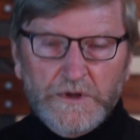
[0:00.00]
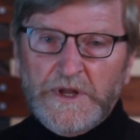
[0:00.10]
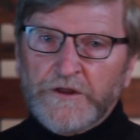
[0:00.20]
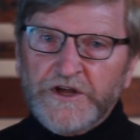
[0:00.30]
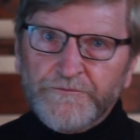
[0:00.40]

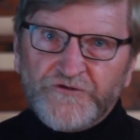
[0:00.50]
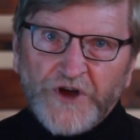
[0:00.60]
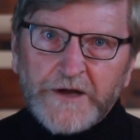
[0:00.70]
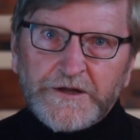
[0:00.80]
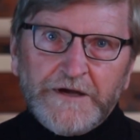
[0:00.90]
Now, the
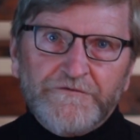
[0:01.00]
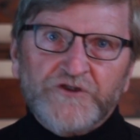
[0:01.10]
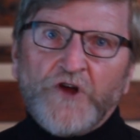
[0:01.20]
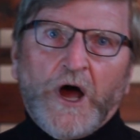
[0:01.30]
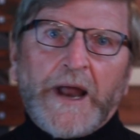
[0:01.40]
objective
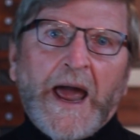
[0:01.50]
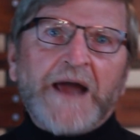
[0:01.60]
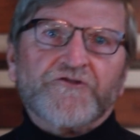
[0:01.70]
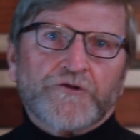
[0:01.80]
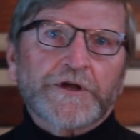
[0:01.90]
is not
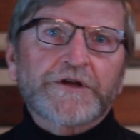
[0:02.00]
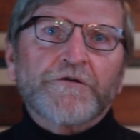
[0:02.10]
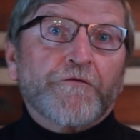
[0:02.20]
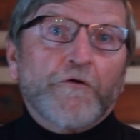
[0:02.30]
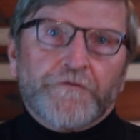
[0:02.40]
actually
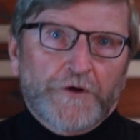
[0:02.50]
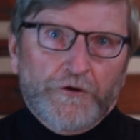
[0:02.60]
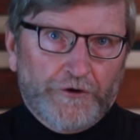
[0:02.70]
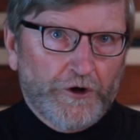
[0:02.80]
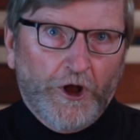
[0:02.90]
to
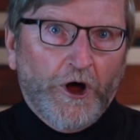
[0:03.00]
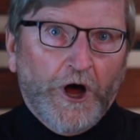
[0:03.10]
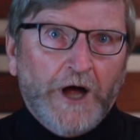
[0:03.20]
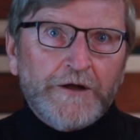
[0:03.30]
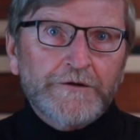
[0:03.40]
fulfill the
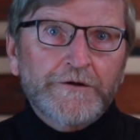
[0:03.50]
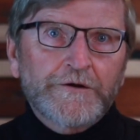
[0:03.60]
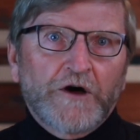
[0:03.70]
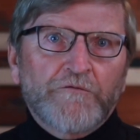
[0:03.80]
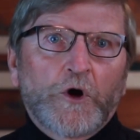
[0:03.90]
law
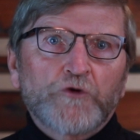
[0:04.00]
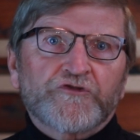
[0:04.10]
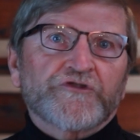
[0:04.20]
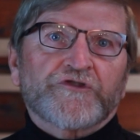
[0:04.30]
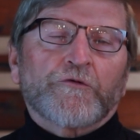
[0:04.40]
of
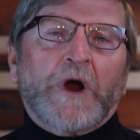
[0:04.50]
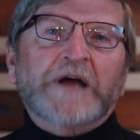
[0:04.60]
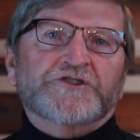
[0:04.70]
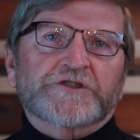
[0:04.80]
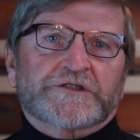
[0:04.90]
Moses in
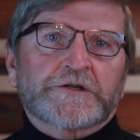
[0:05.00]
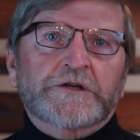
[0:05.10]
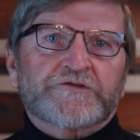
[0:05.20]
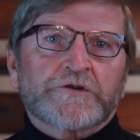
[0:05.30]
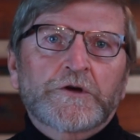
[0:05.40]

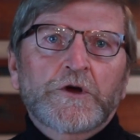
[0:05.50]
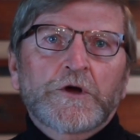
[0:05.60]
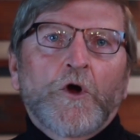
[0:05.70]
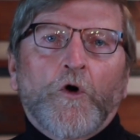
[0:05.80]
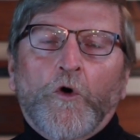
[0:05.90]
righteousness
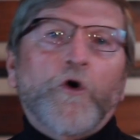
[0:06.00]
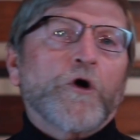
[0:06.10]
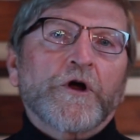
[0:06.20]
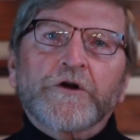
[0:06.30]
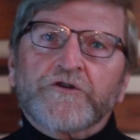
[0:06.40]

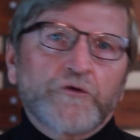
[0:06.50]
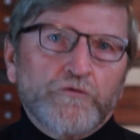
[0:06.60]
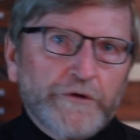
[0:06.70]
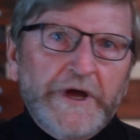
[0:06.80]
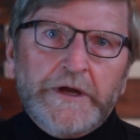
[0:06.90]
or to
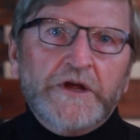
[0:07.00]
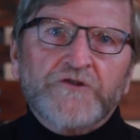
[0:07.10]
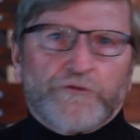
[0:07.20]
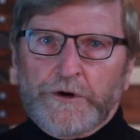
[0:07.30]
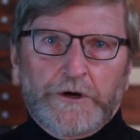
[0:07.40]
rid
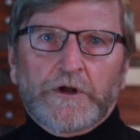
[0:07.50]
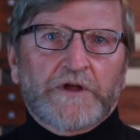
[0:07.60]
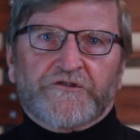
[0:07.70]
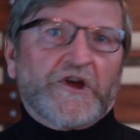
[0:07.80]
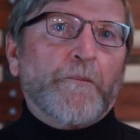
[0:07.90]
Israel
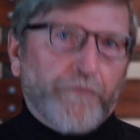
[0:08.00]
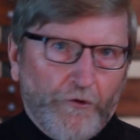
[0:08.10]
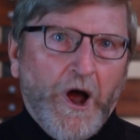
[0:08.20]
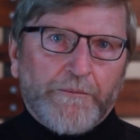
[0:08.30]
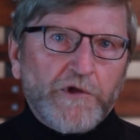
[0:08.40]
of some
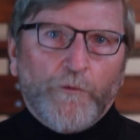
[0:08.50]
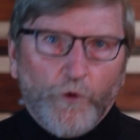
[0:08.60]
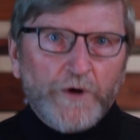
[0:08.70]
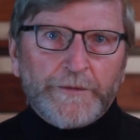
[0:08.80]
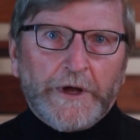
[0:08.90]
problem
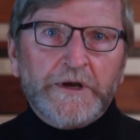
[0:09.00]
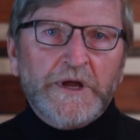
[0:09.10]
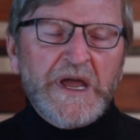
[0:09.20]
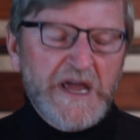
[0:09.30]
woman.